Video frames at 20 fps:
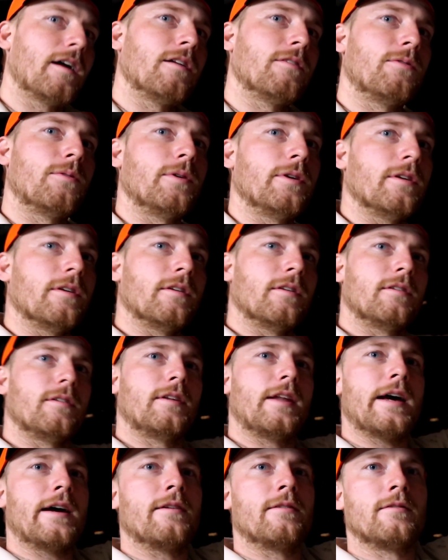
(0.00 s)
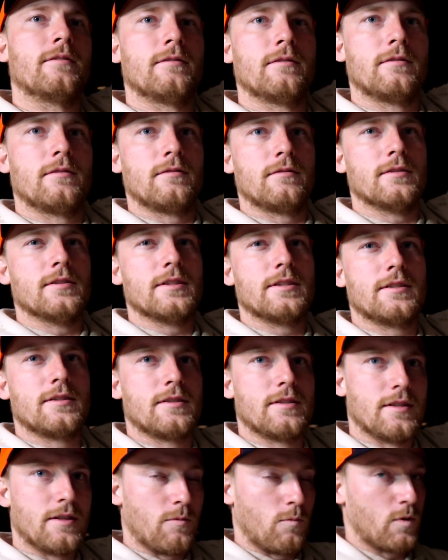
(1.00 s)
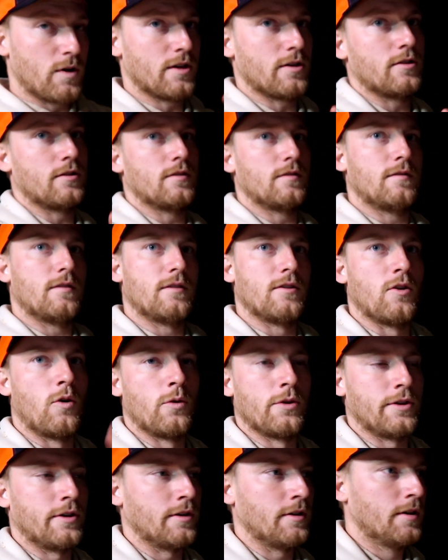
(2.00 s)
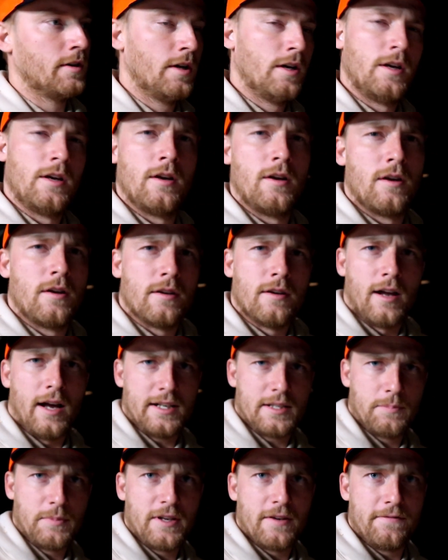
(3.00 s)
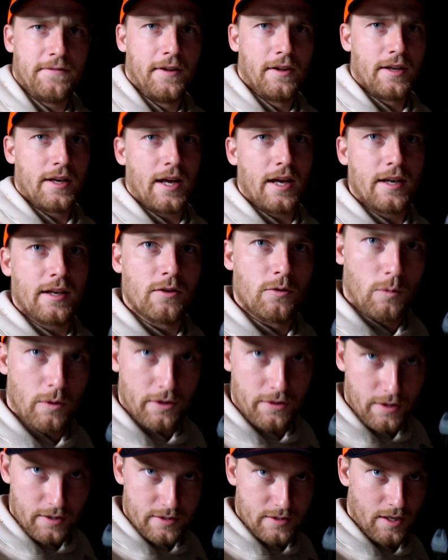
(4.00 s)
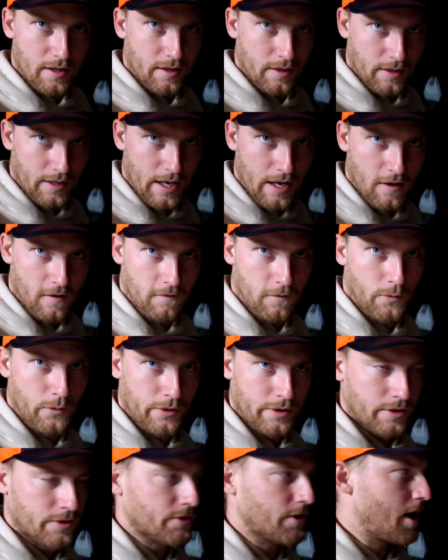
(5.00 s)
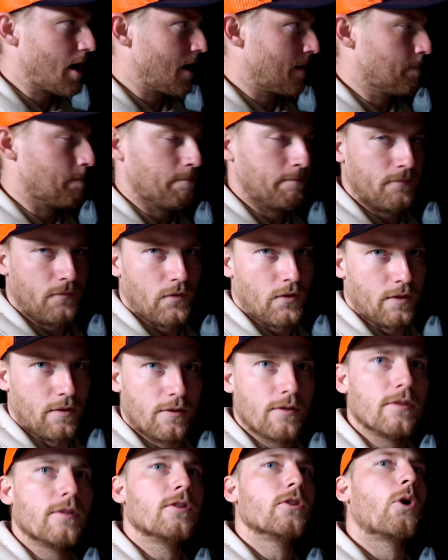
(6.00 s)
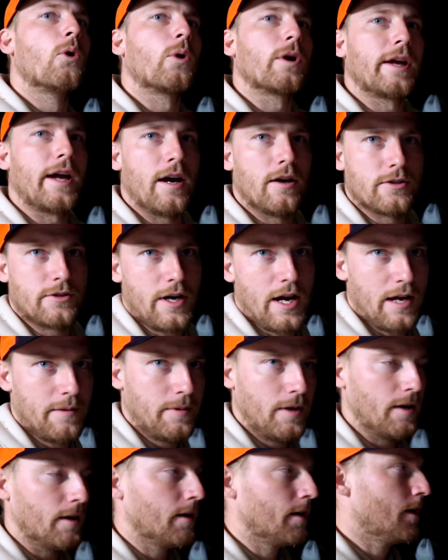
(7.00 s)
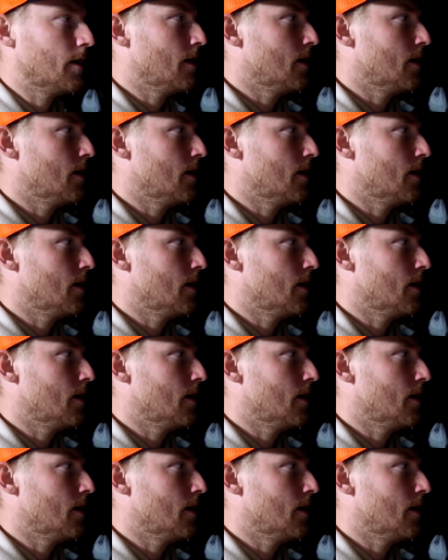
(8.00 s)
California. We're northern, not to be affiliated with the Southern California tribe, NorCal tribe here.